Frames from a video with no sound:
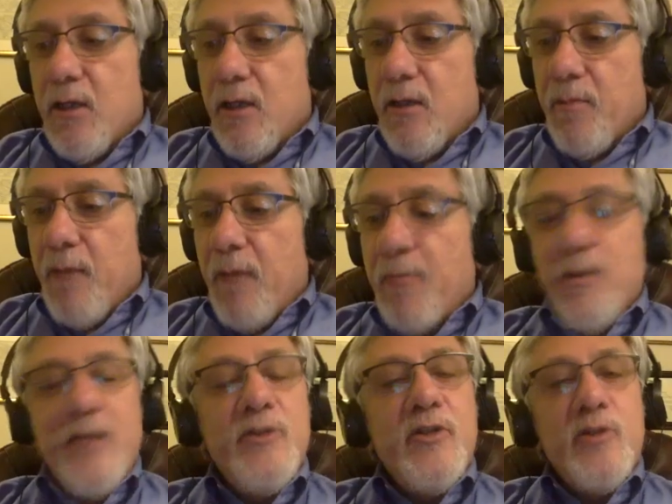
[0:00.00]

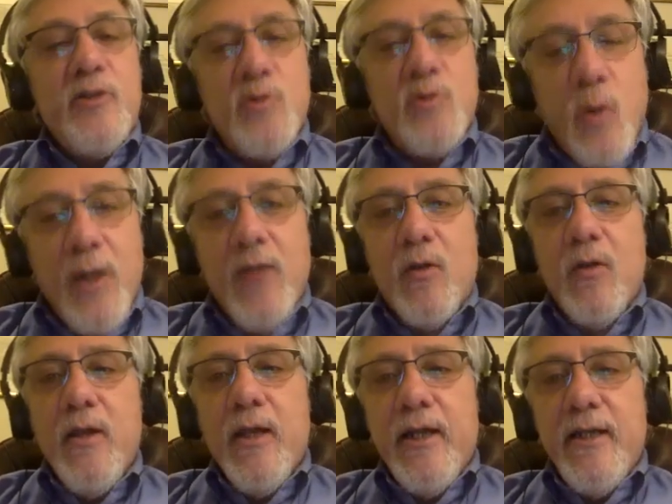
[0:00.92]
population as well,
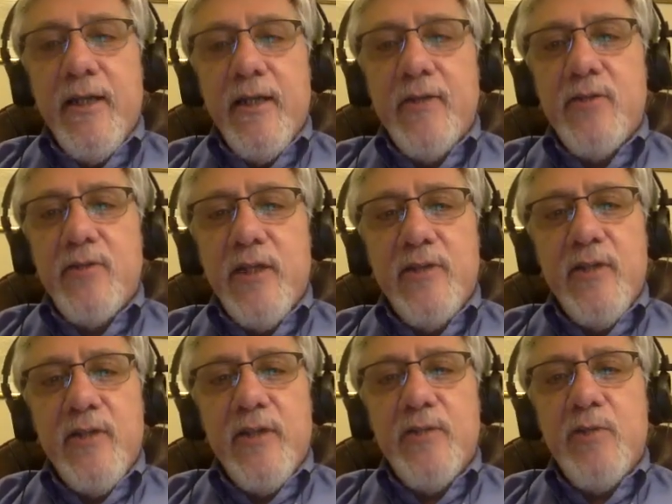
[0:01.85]

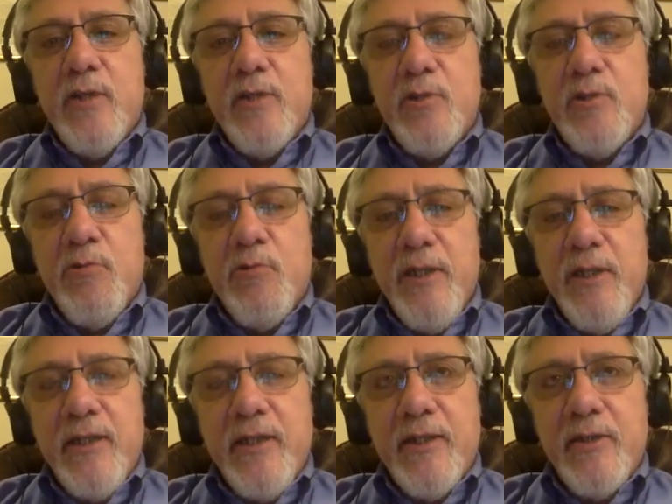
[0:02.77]
it's
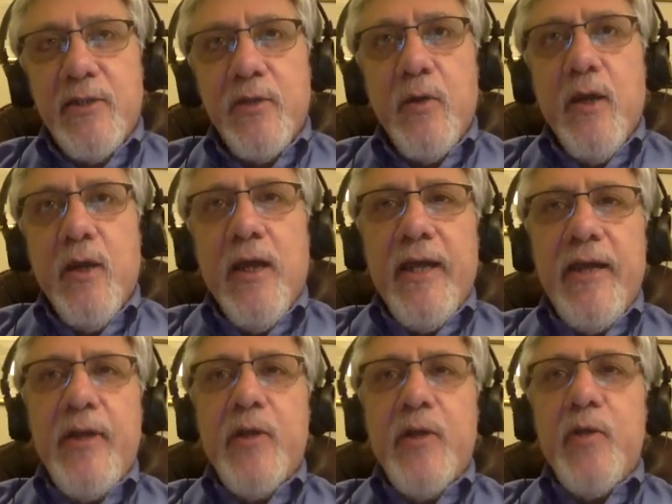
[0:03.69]
really an issue.
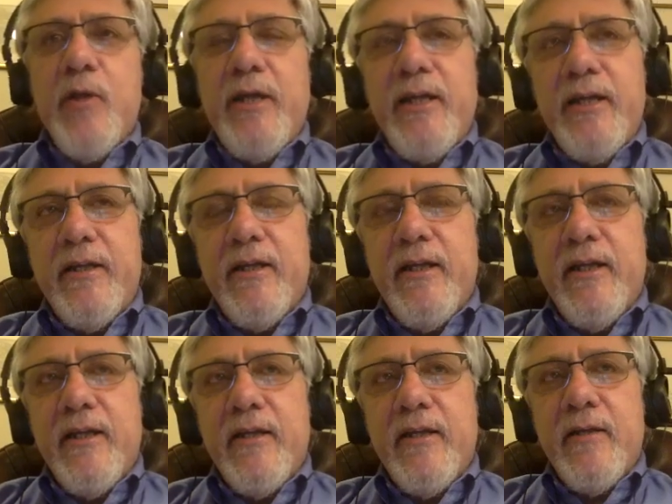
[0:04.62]
Here
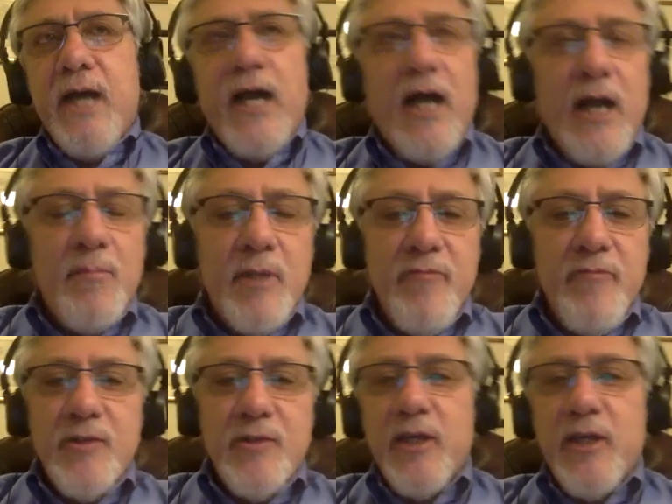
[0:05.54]
I'm
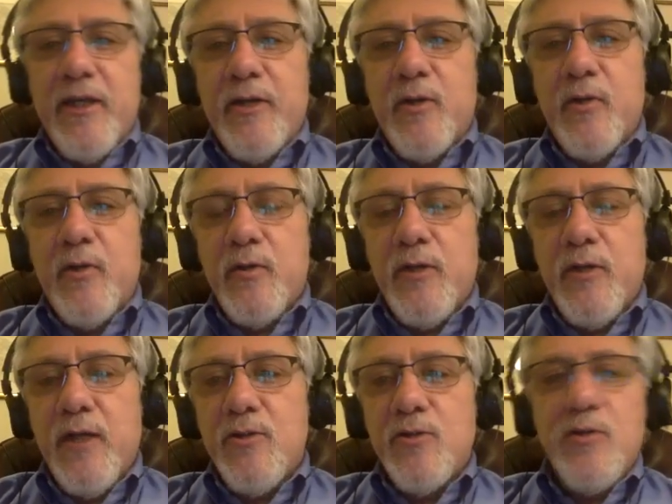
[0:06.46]
living in San Antonio,
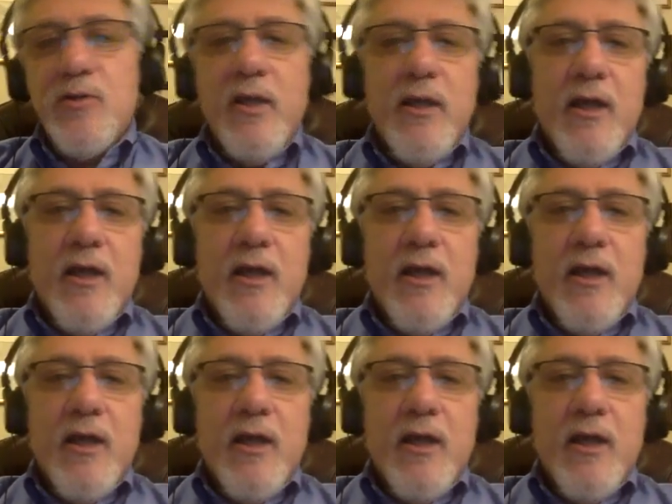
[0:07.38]
Texas.